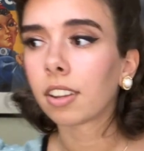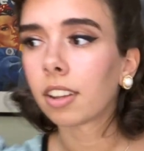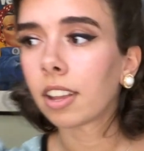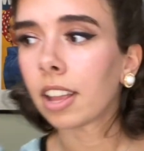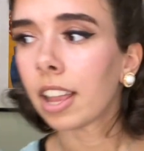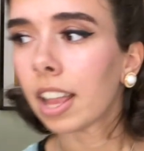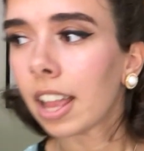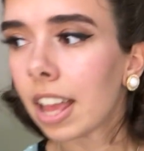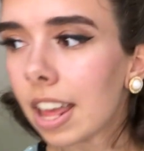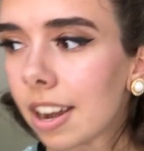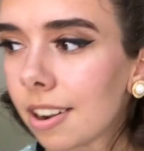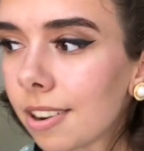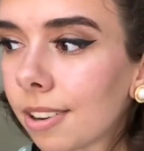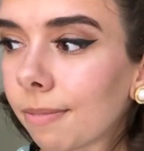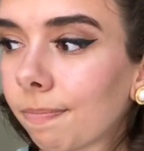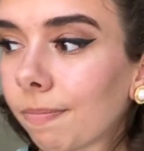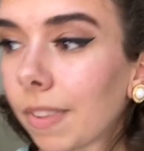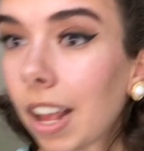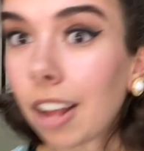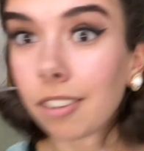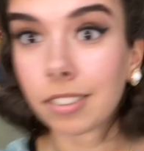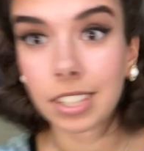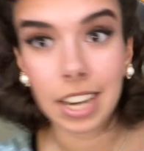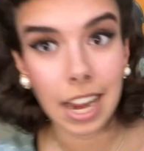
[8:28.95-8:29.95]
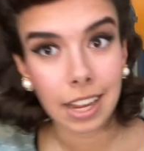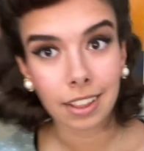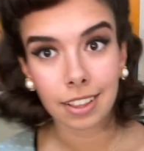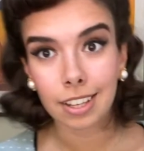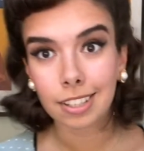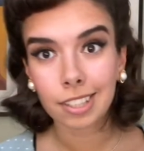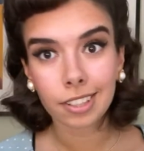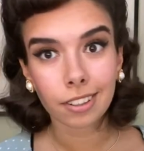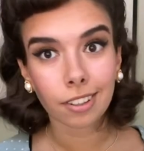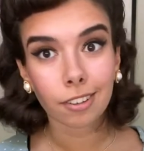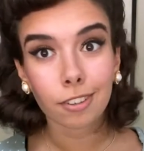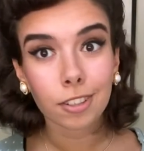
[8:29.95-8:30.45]
And I'll take
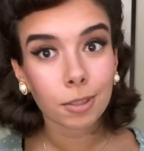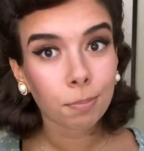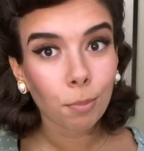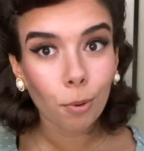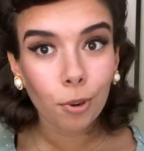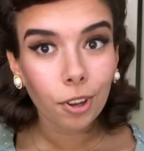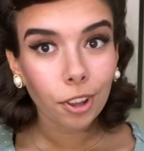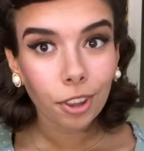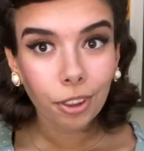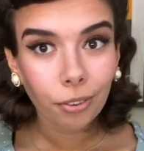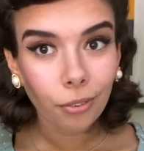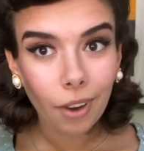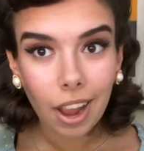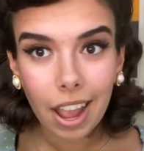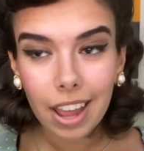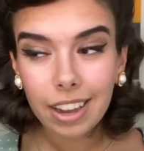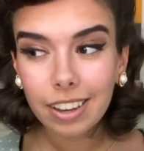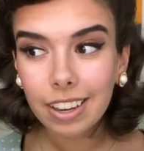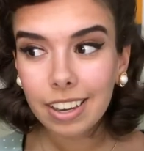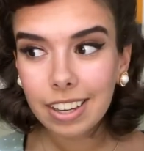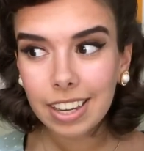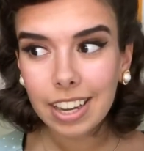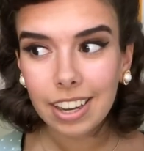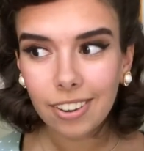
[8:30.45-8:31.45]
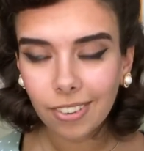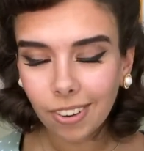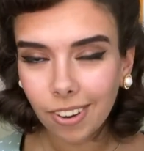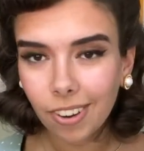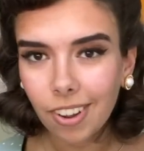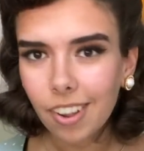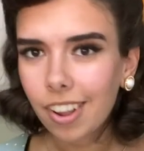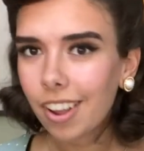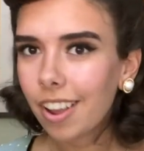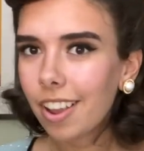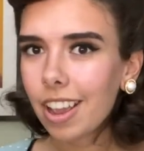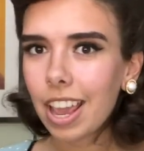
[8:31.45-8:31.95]
this little spool of thread and a needle
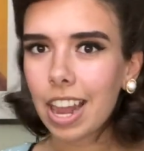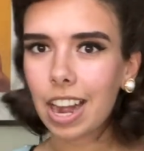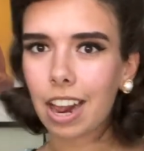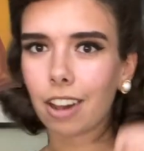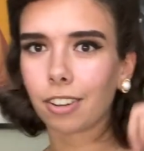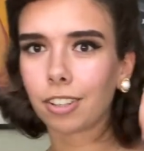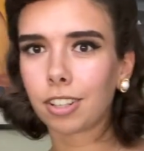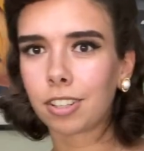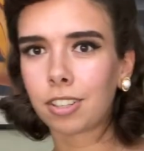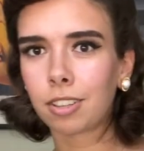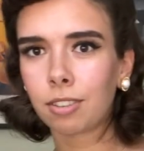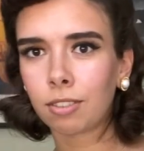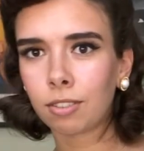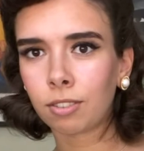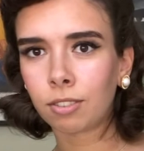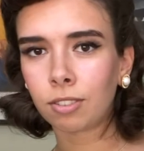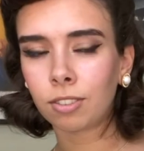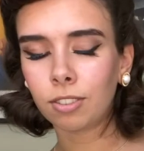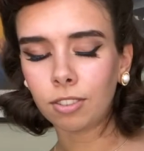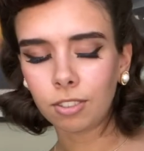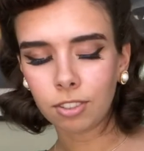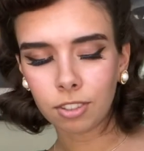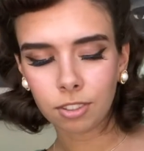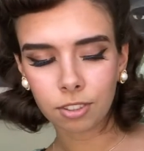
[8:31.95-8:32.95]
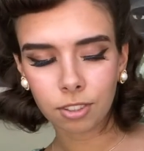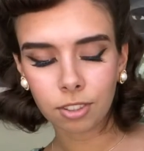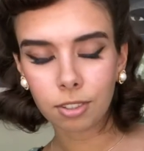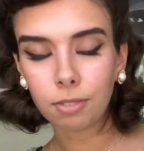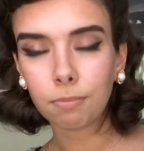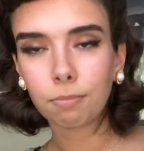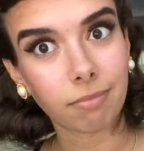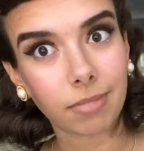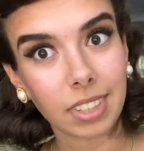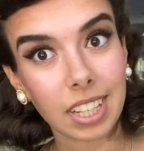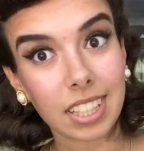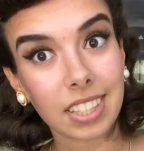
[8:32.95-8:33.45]
and I'll just
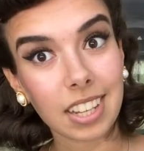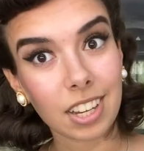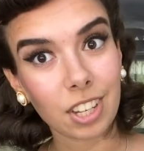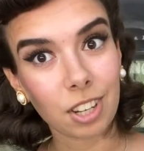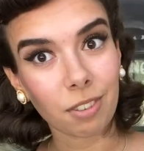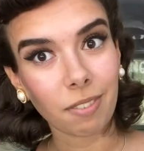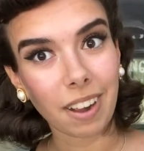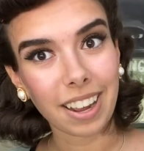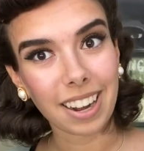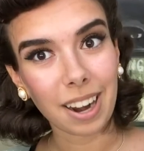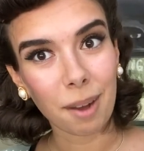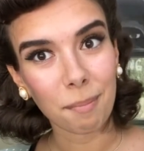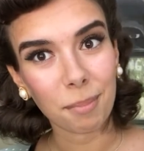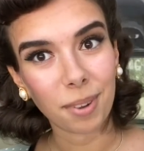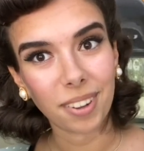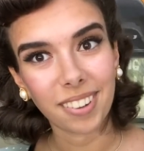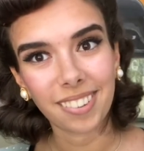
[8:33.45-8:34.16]
stitch it right up.